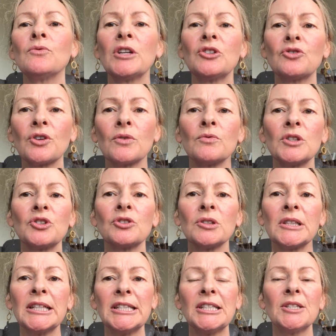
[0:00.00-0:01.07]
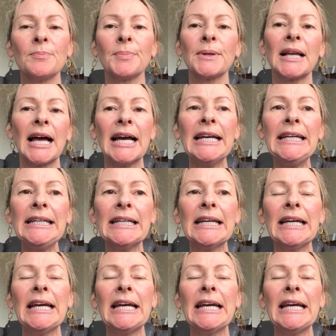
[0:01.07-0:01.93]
retro-original into play.